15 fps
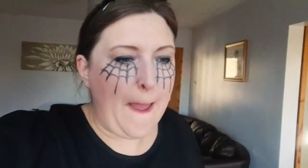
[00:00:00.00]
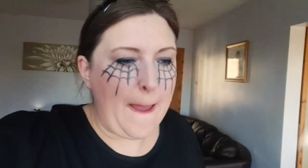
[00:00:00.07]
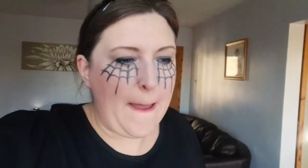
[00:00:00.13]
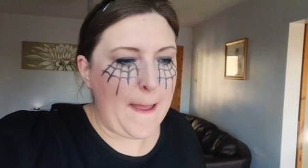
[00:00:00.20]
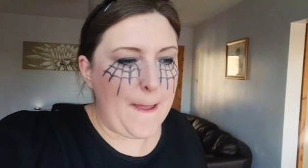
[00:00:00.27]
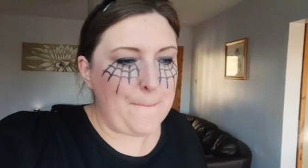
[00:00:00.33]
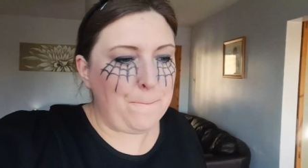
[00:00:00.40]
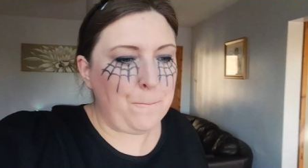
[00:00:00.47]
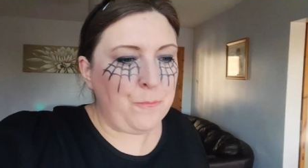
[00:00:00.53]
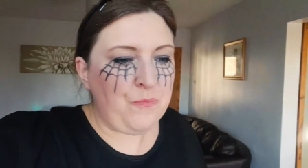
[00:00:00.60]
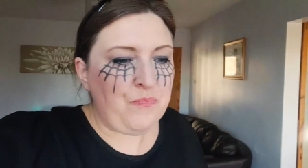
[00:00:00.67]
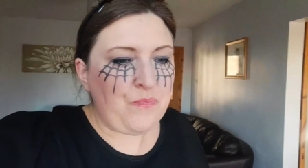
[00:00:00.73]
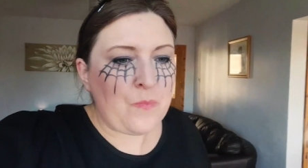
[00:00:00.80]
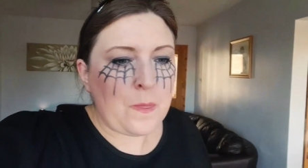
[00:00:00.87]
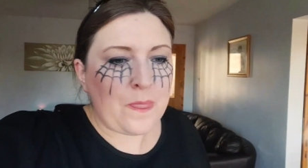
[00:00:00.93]
Um,
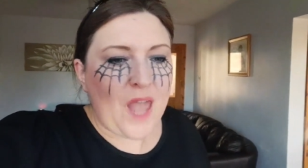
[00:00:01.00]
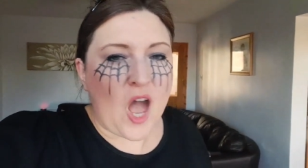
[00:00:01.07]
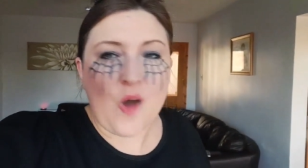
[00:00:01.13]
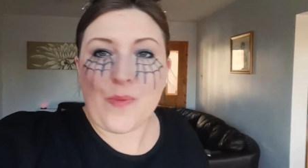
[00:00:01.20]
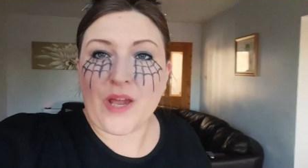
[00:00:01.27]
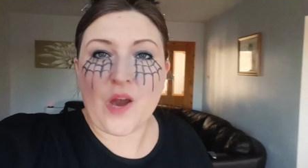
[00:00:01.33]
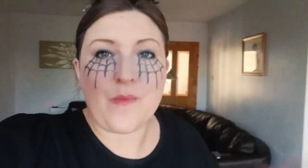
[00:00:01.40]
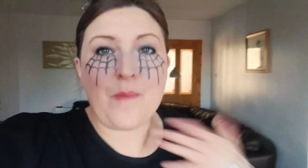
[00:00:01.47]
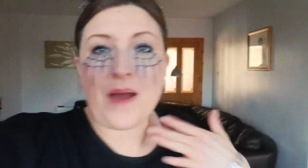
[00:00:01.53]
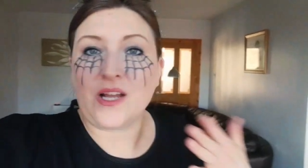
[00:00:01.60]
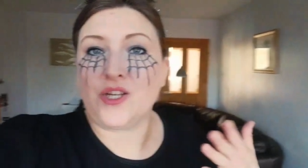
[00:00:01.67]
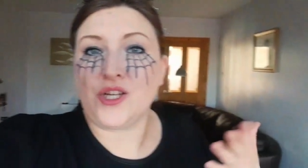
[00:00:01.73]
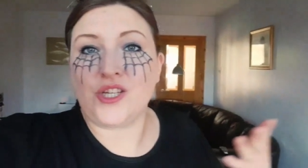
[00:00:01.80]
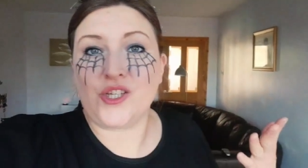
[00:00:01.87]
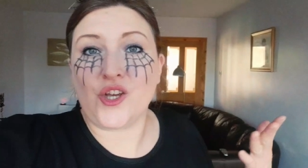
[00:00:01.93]
I'll be coming
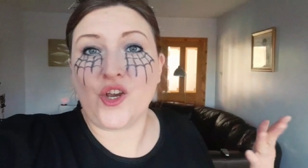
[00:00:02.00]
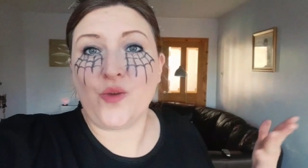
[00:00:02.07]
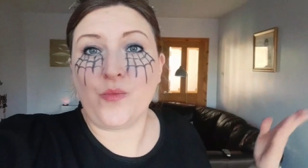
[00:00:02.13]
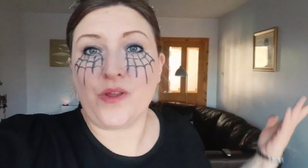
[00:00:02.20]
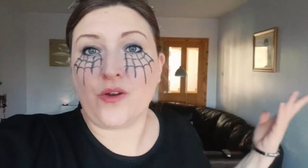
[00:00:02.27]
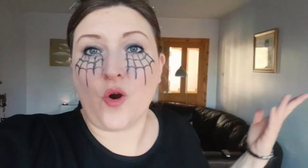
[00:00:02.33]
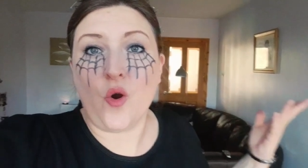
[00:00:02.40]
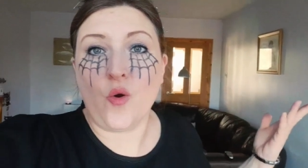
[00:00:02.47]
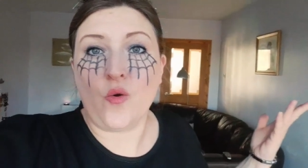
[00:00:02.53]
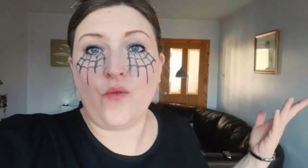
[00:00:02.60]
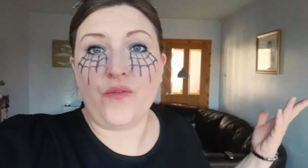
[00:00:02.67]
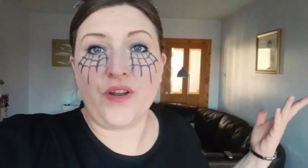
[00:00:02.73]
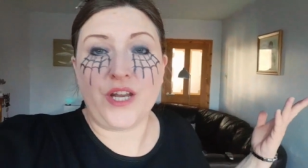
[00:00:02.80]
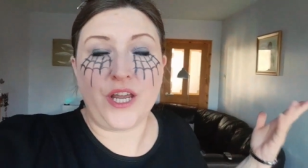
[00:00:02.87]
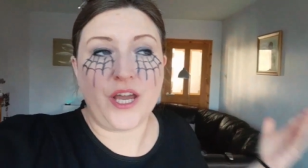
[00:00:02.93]
back to you soon with a haul
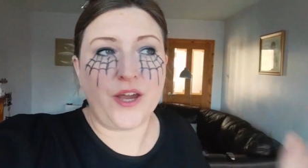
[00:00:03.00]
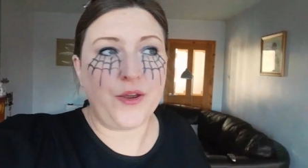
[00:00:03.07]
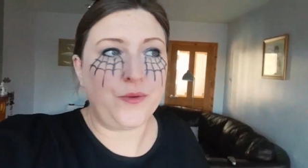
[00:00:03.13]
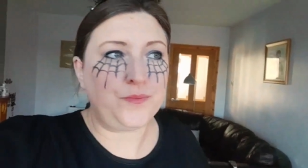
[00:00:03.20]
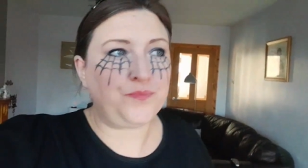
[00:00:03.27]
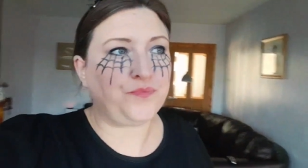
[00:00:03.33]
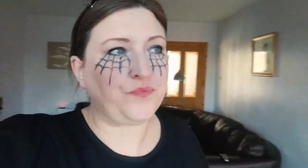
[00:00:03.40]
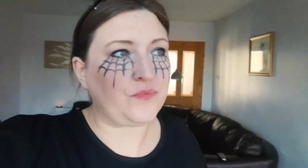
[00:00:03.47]
video.